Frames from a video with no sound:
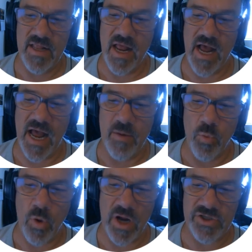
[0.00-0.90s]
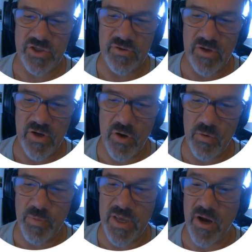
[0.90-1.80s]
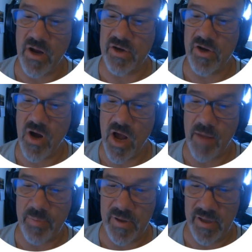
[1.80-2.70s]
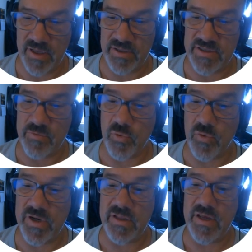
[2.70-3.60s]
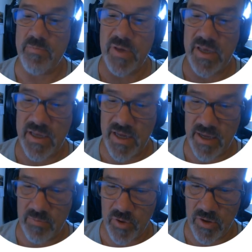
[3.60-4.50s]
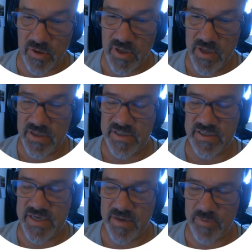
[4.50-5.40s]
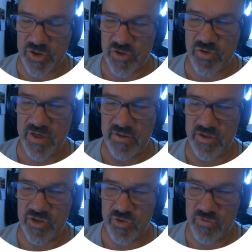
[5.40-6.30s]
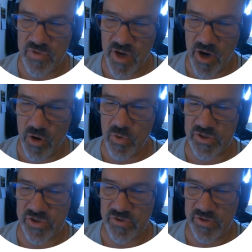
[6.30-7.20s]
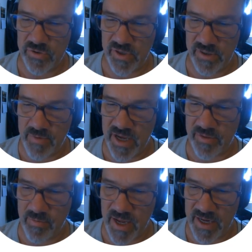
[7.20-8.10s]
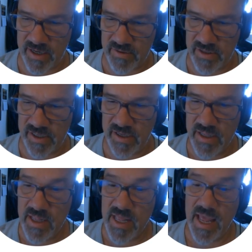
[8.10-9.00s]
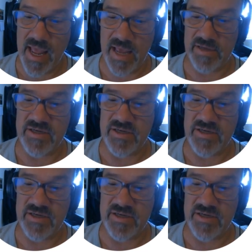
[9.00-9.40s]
I want you to go beyond copying to really being able to demonstrate that you know what you're doing mathematically and to